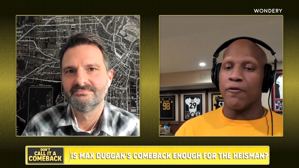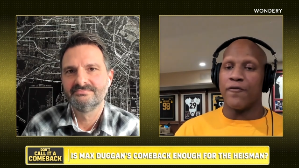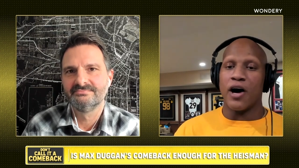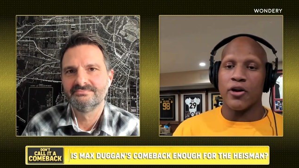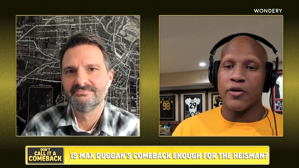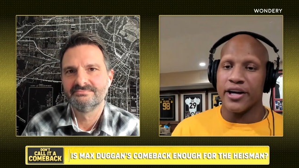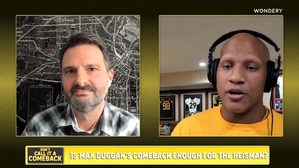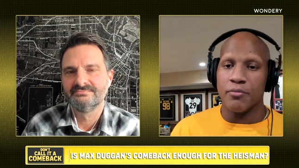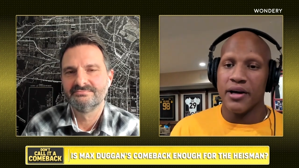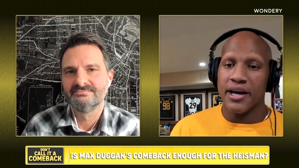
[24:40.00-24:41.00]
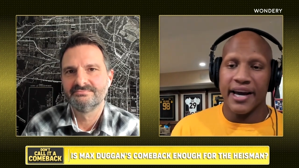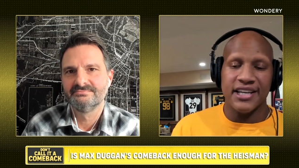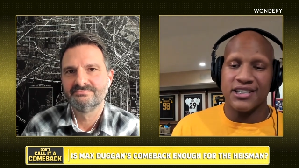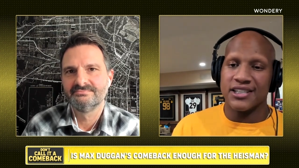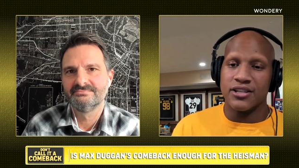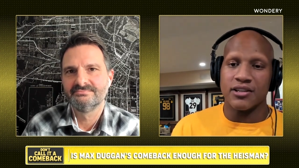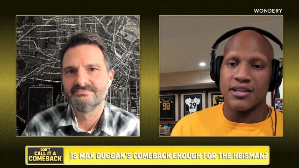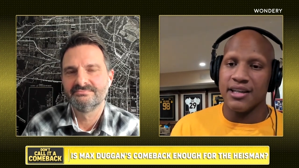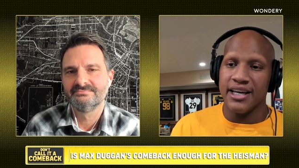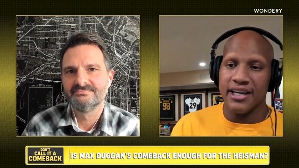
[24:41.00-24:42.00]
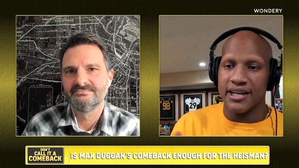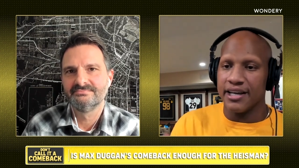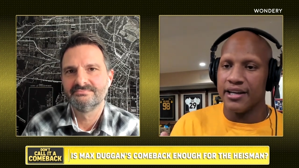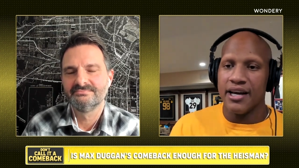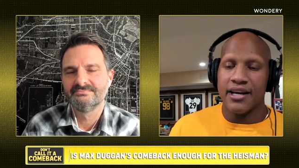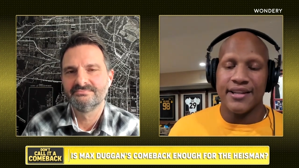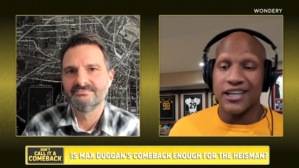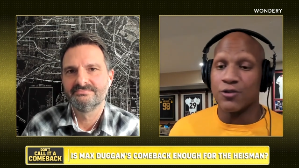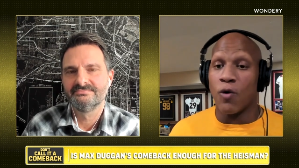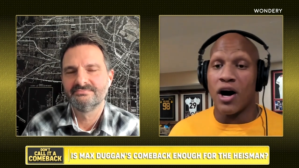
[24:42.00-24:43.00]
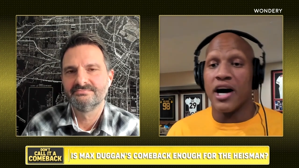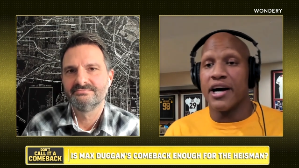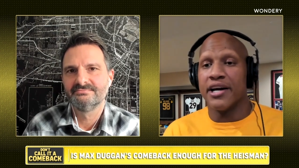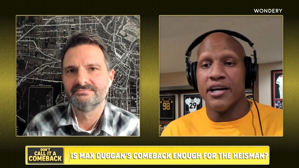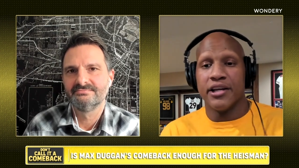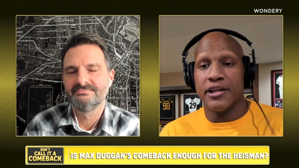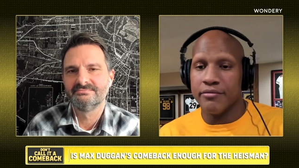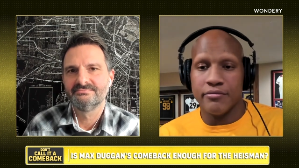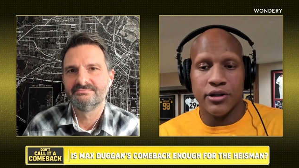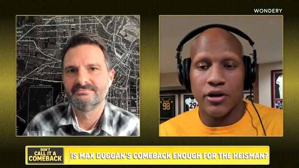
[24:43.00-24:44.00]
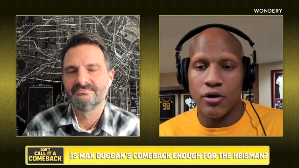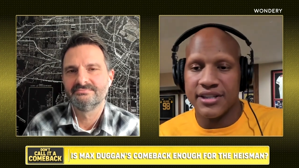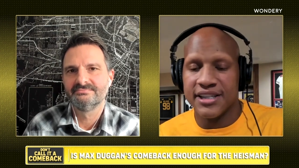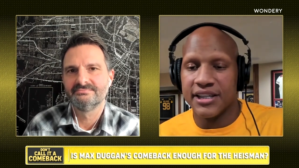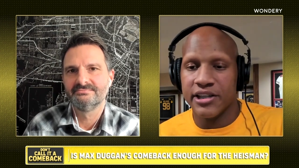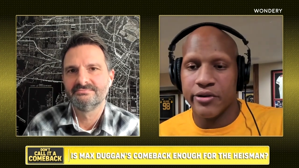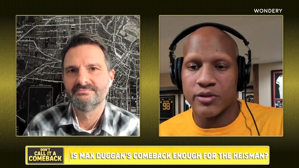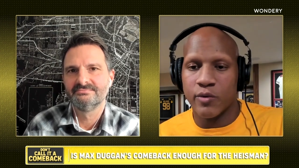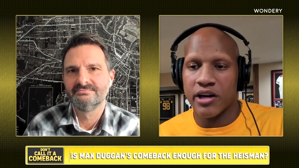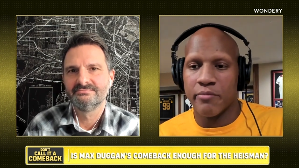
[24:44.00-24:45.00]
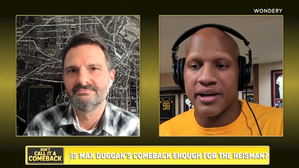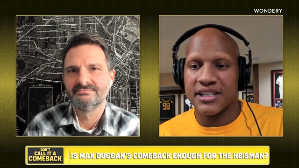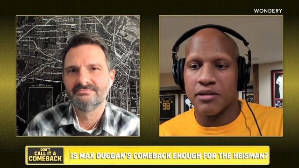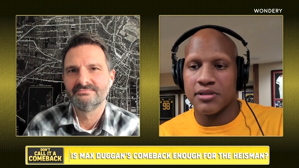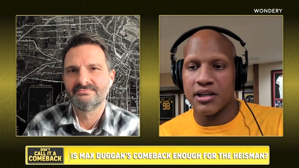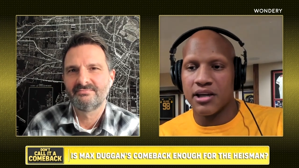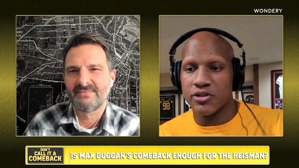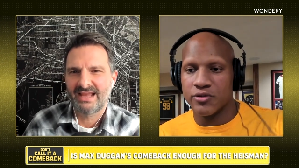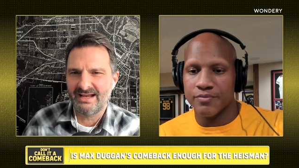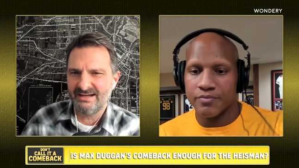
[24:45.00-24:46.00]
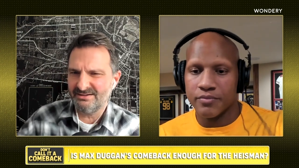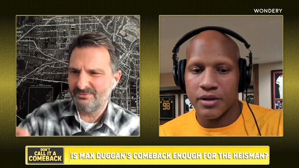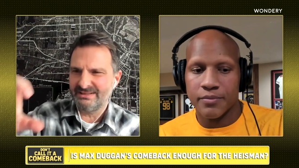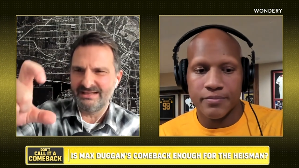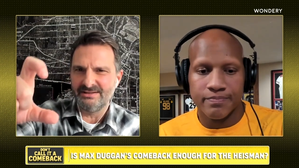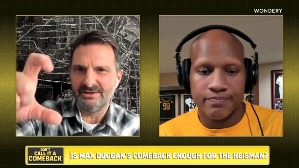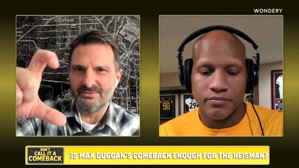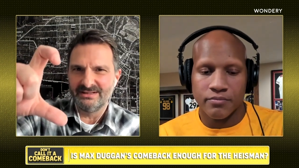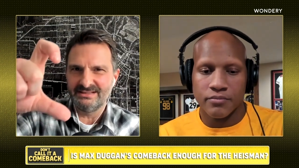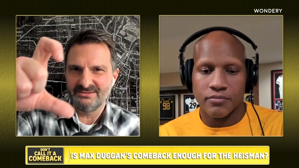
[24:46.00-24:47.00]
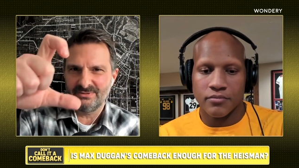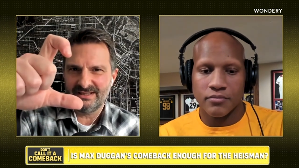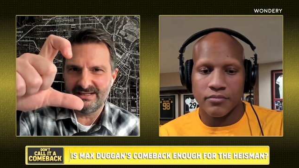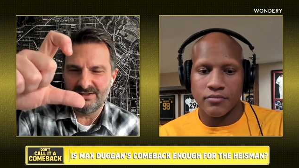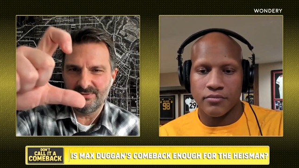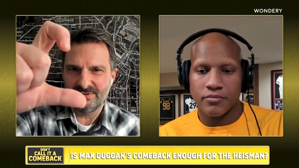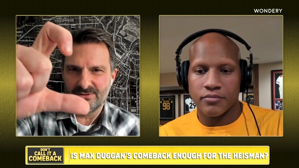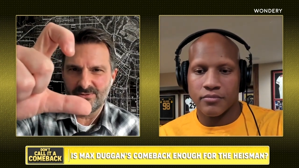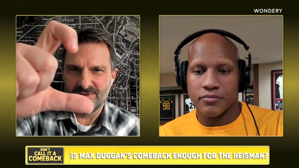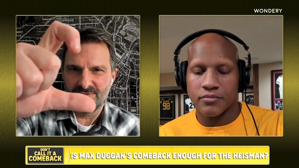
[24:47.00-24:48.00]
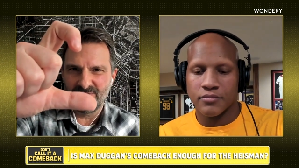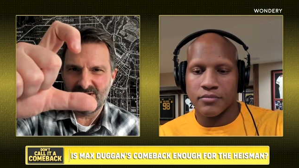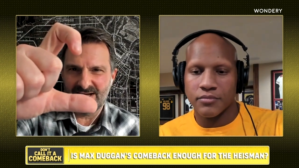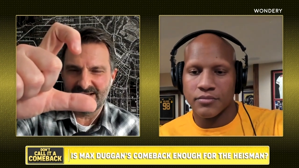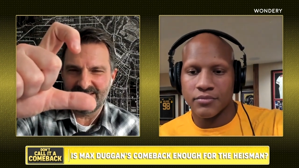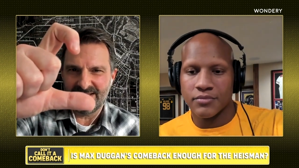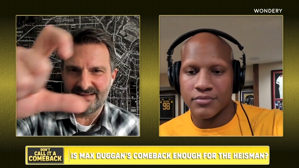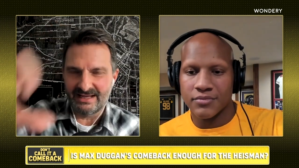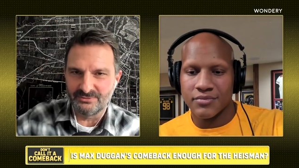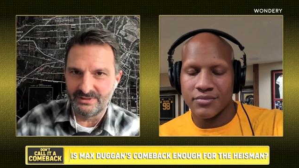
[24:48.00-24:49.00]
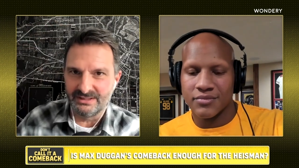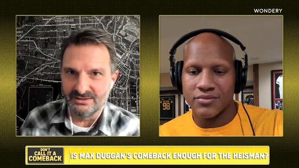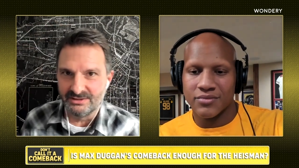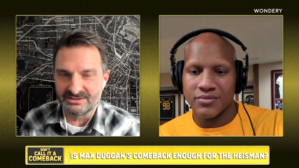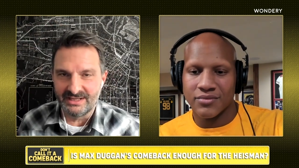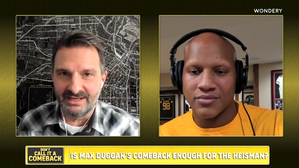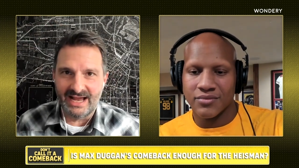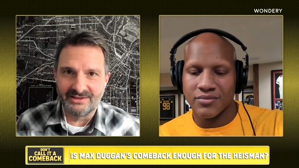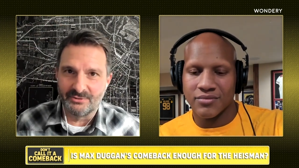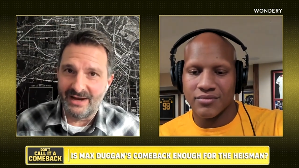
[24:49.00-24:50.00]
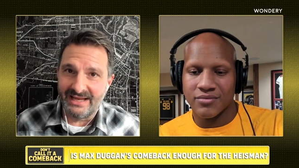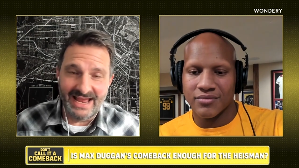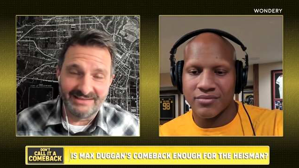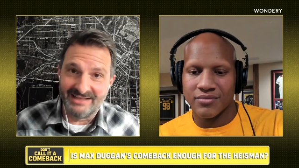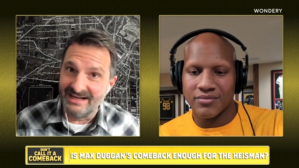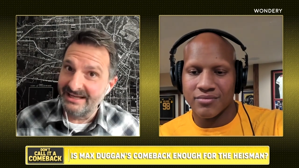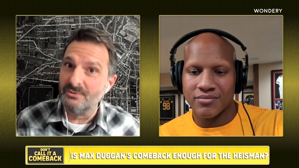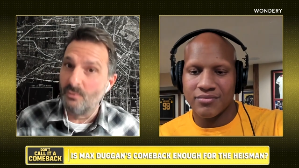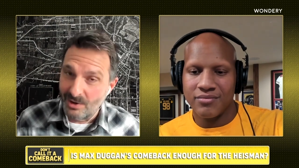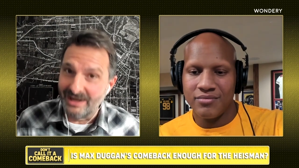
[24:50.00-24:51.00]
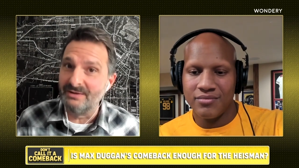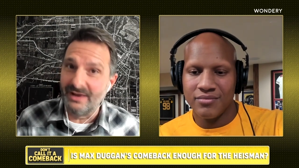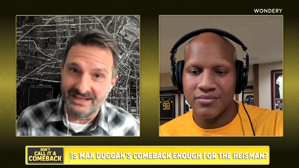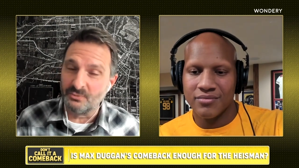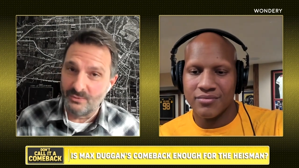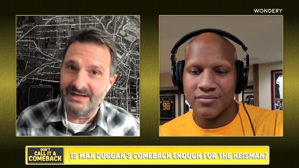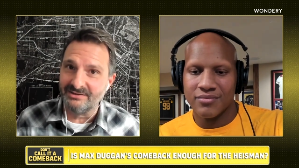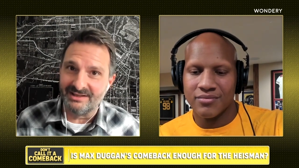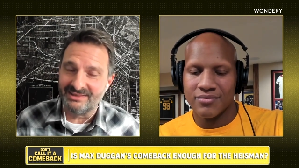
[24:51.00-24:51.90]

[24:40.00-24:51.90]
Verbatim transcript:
Speaker 1: followed him, and he just took the lead, and that's why you know, TCU is one of the best teams in the country.
Speaker 2: I don't know what they do. Is this what they do with the Horned Frog? I think that's what it looks like. Either way, yeah, Duggan would, it's weird